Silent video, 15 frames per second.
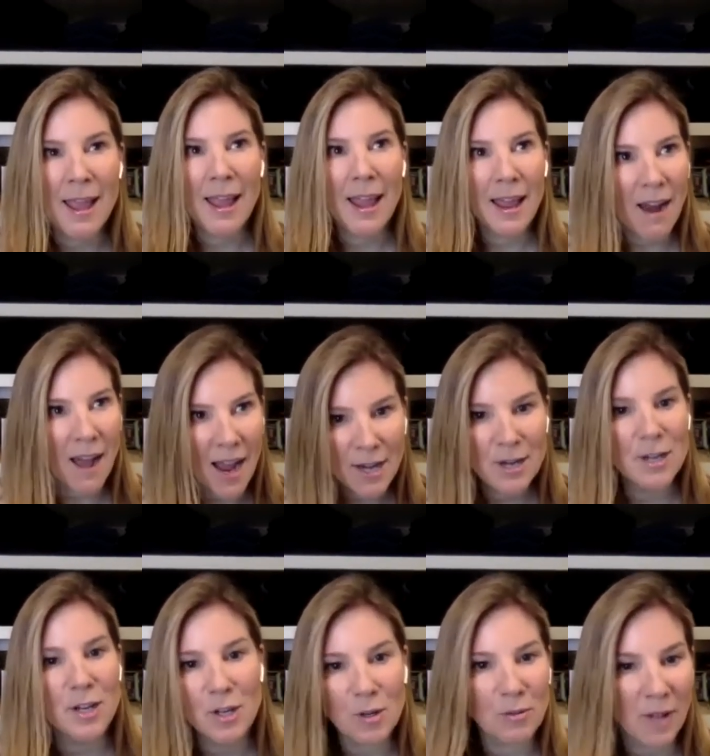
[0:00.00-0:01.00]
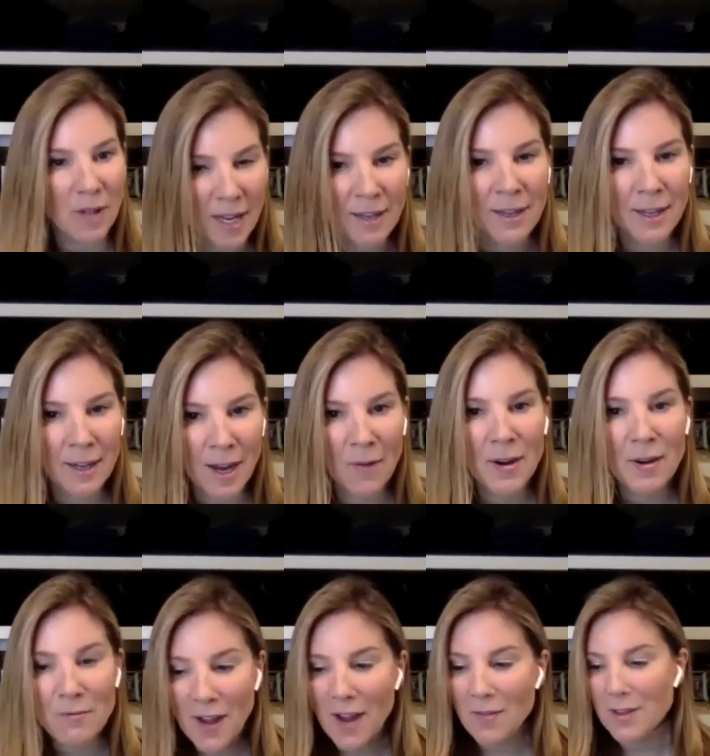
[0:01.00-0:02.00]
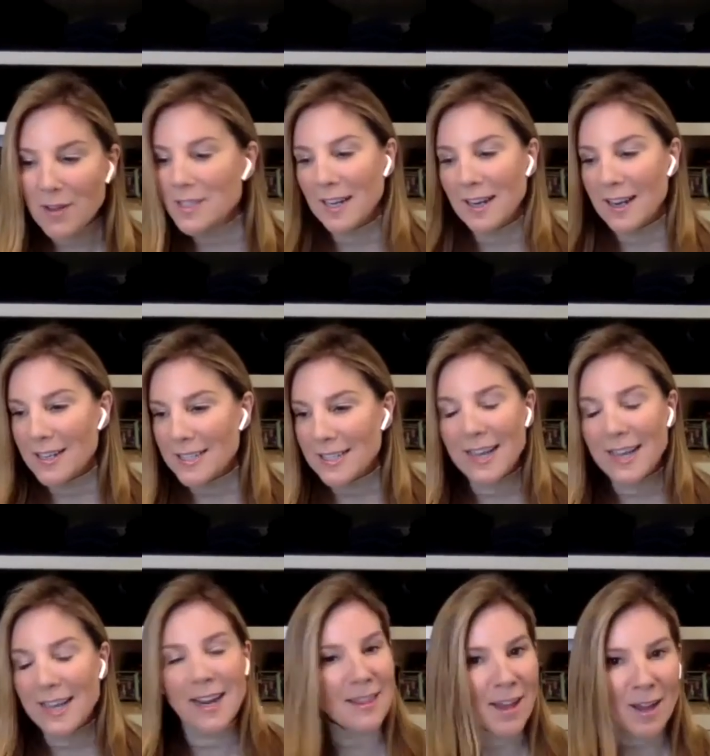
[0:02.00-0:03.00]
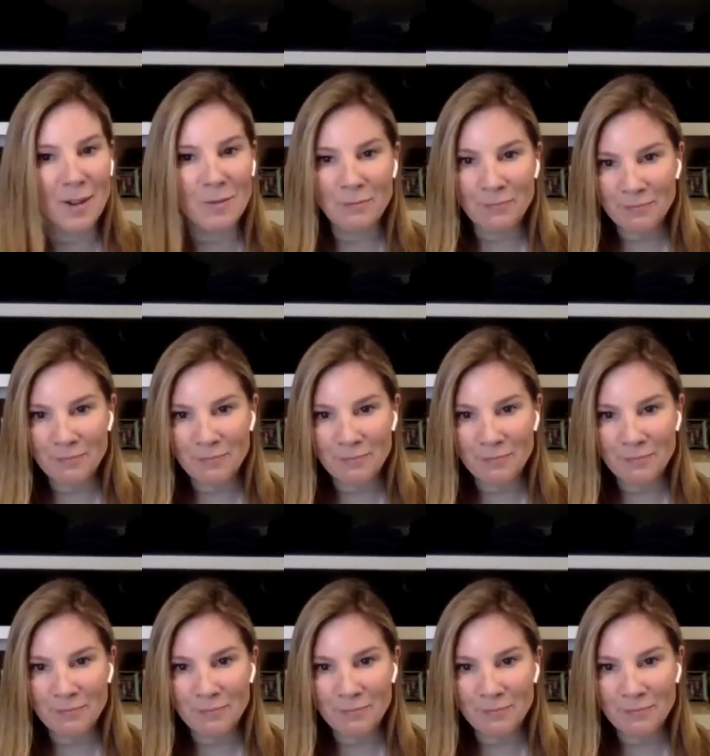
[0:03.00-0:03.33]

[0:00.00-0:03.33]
And I knew, like, you know, and at five years, I got to say, I thought,